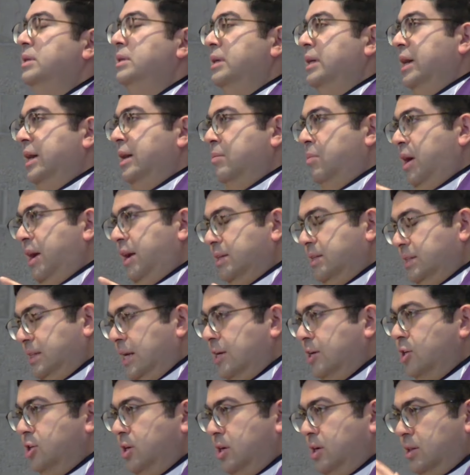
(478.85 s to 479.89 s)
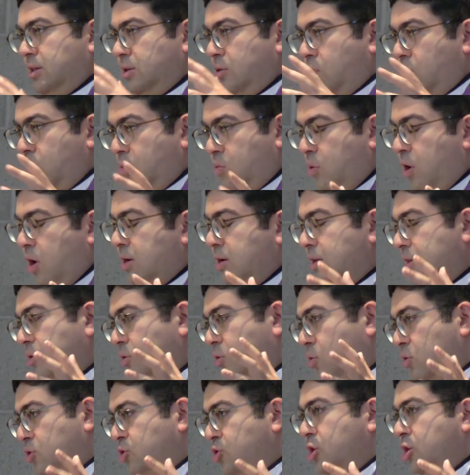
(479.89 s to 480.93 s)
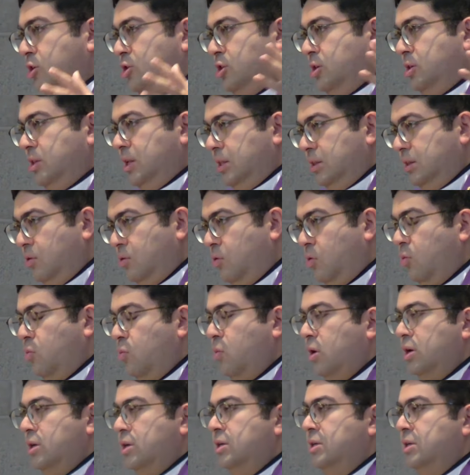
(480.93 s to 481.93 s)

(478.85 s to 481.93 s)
and by extension in the whole world, in the whole church, and then the whole world.